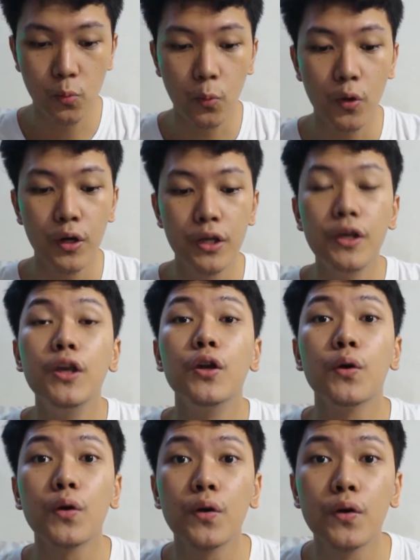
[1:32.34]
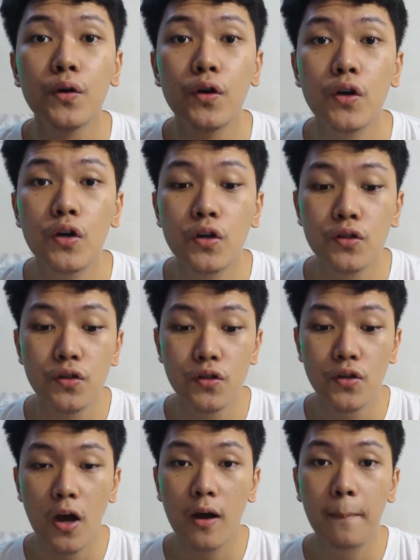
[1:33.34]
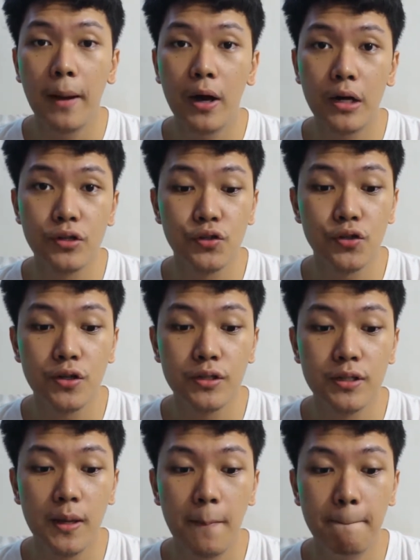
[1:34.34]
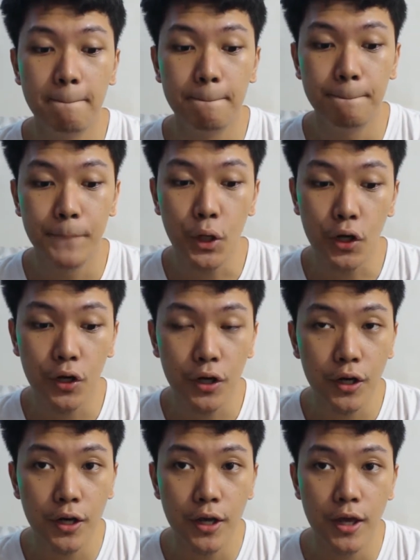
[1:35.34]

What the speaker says: We're here to talk about a certain book,